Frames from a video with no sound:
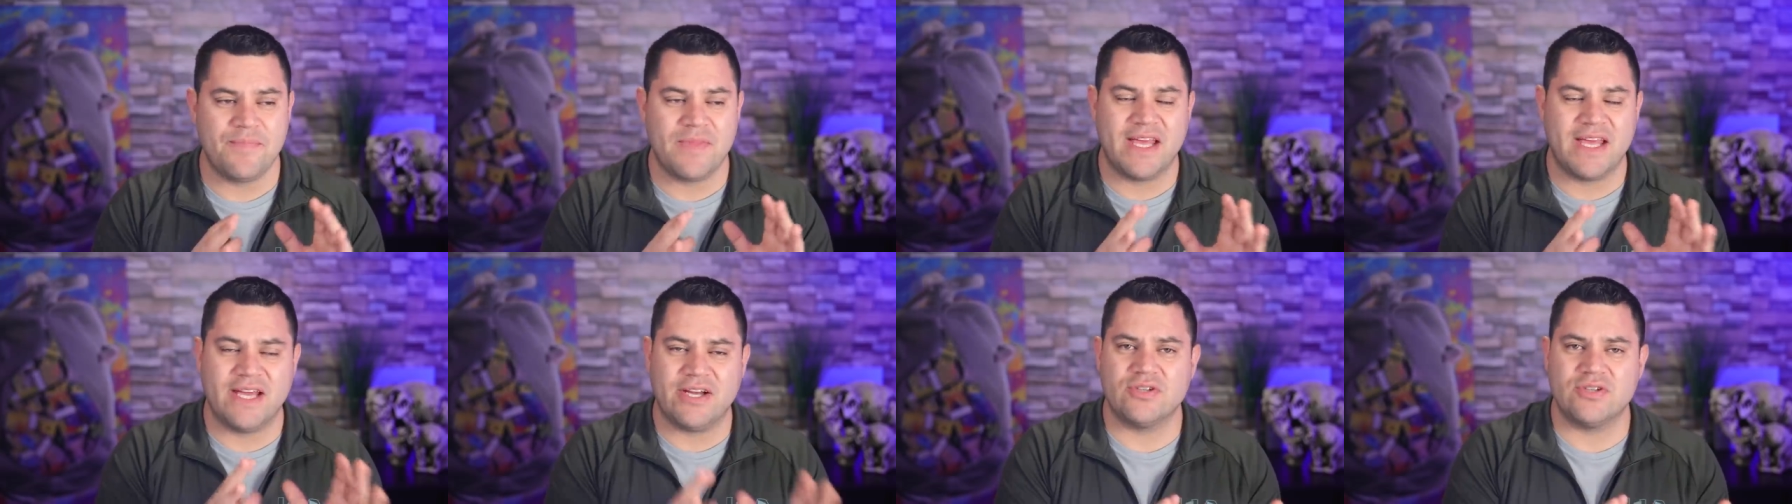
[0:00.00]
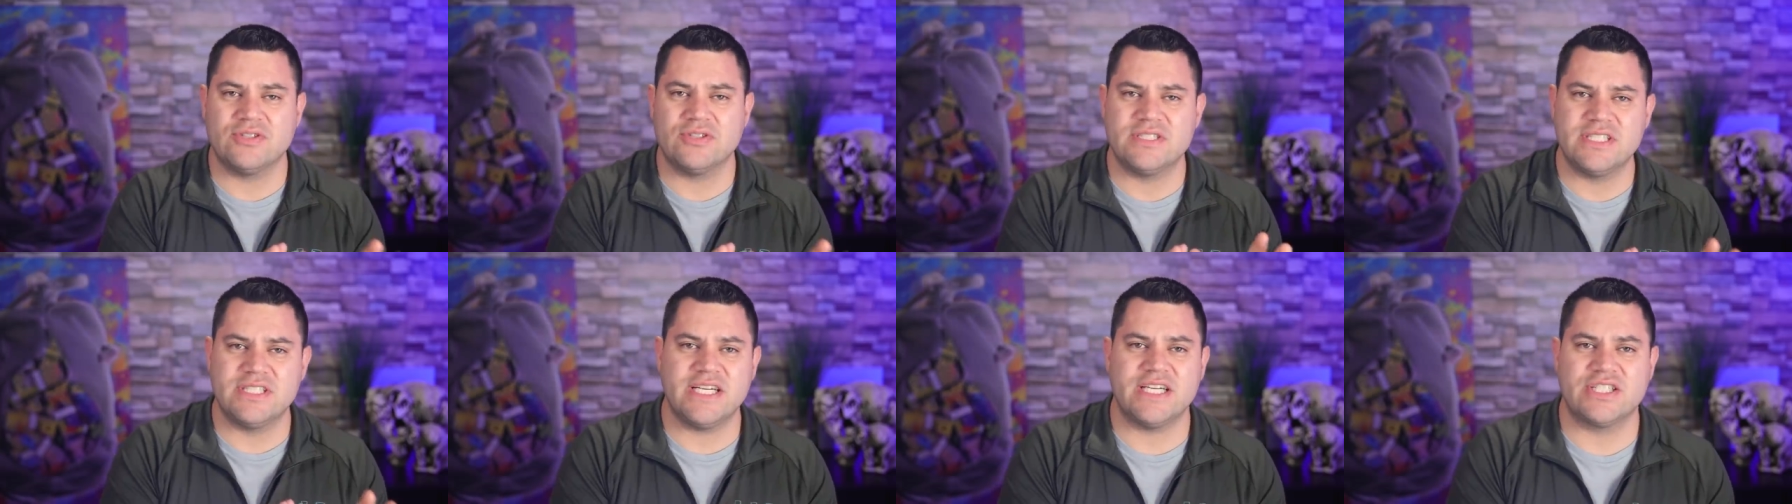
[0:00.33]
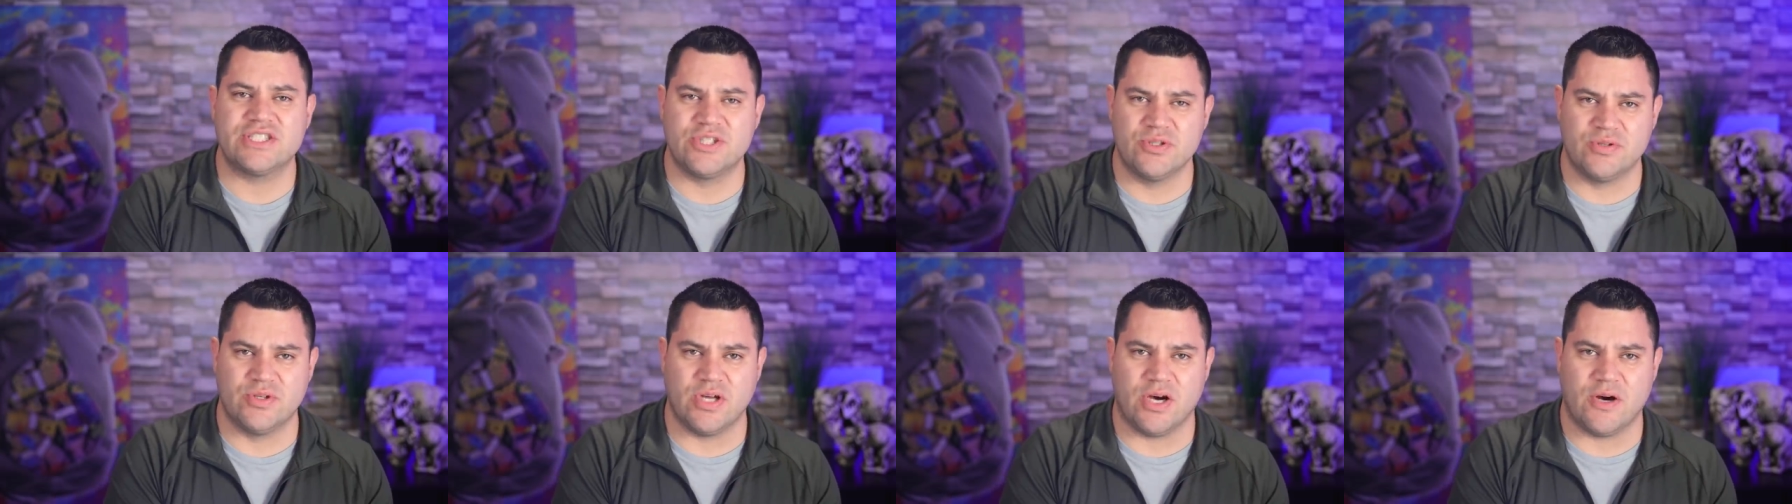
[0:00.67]
Here's the
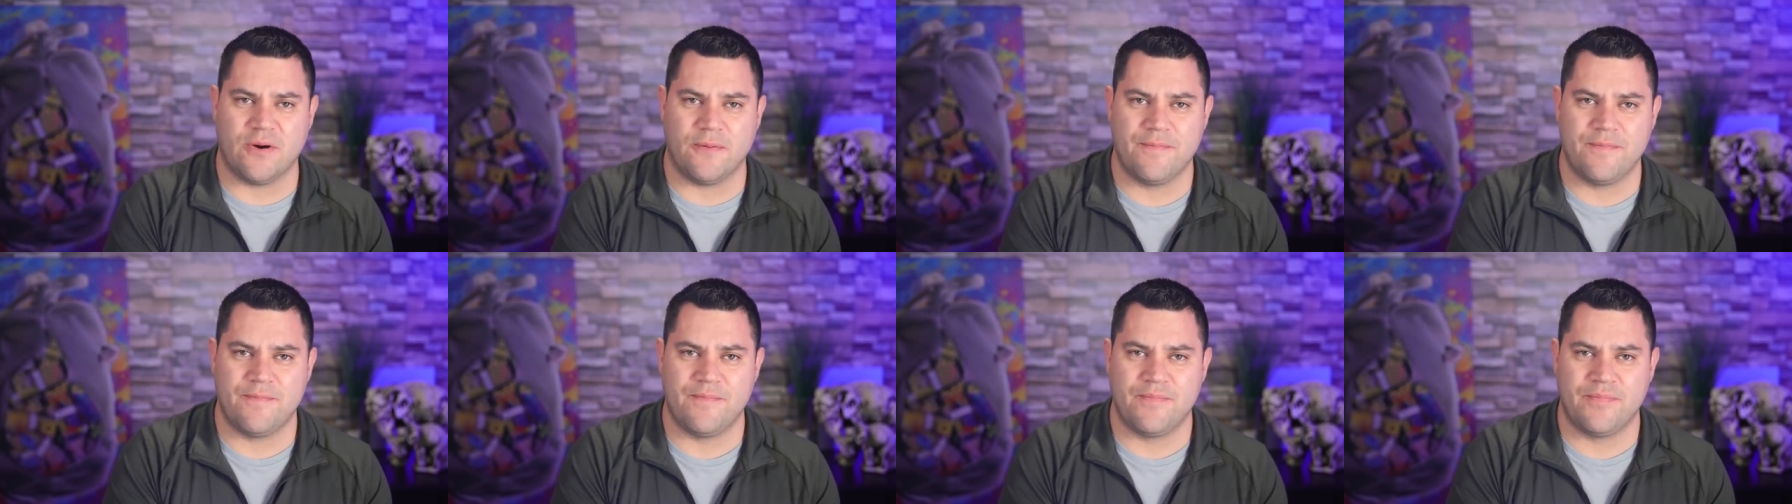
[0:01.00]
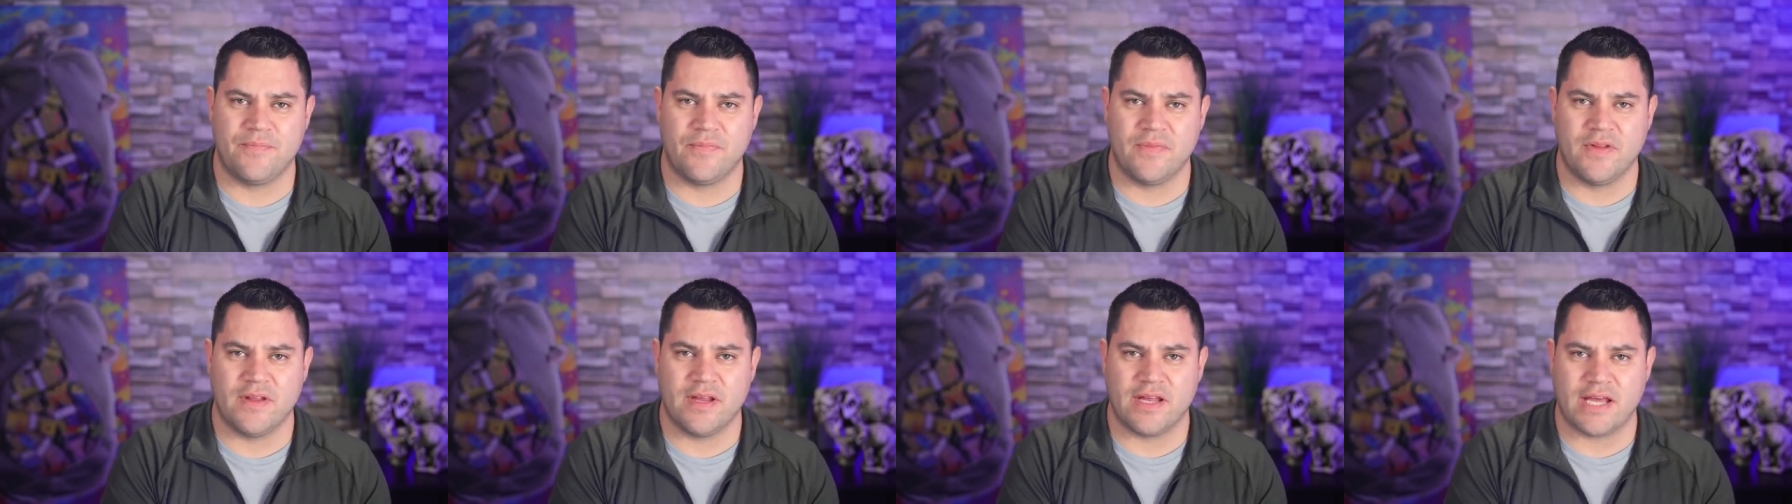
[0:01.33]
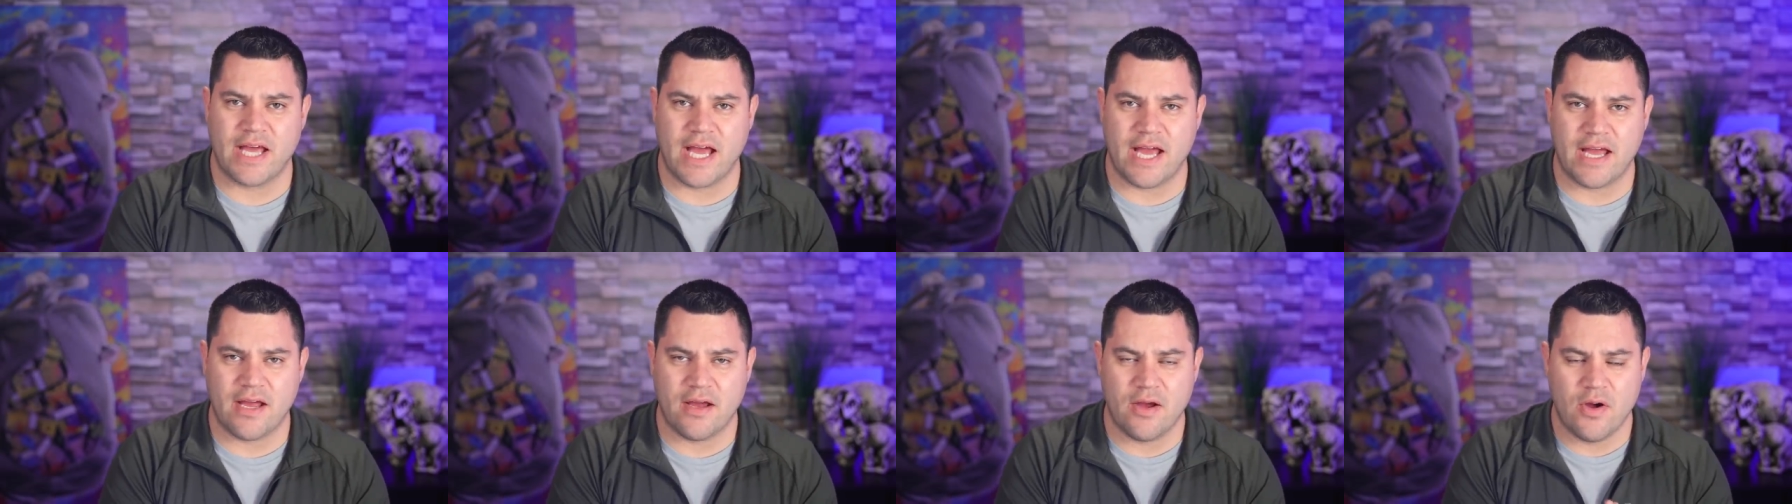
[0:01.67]
issue though
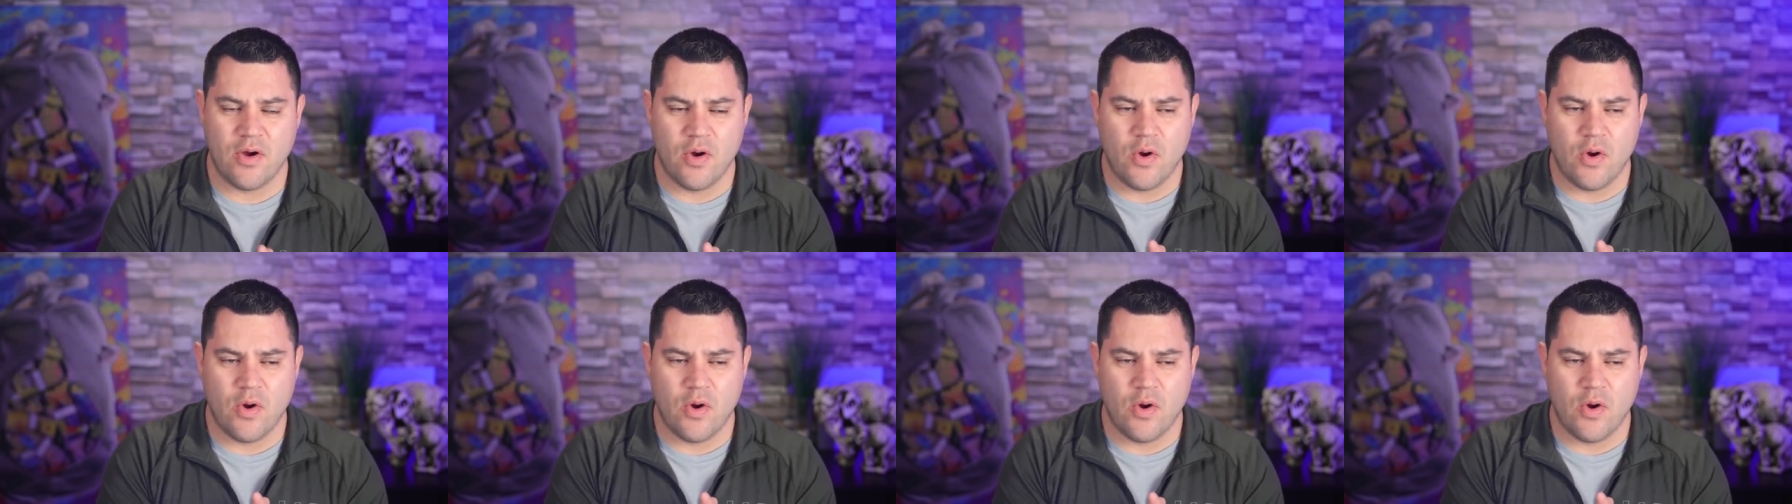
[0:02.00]
Okay?